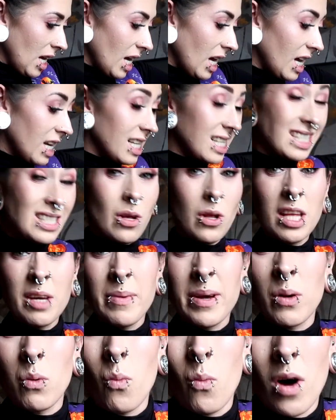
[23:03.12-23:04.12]
And it's only
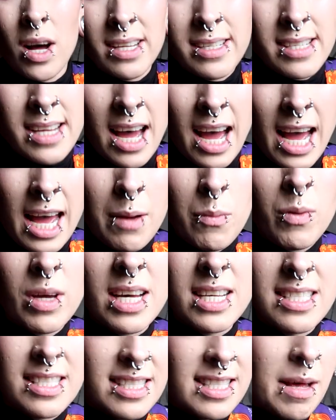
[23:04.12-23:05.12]
been one time
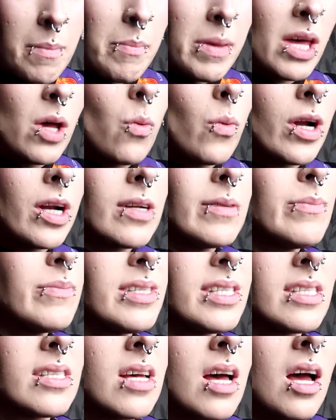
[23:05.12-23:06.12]
because the
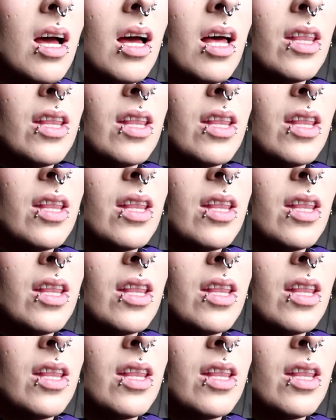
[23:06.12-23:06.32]
mealworms,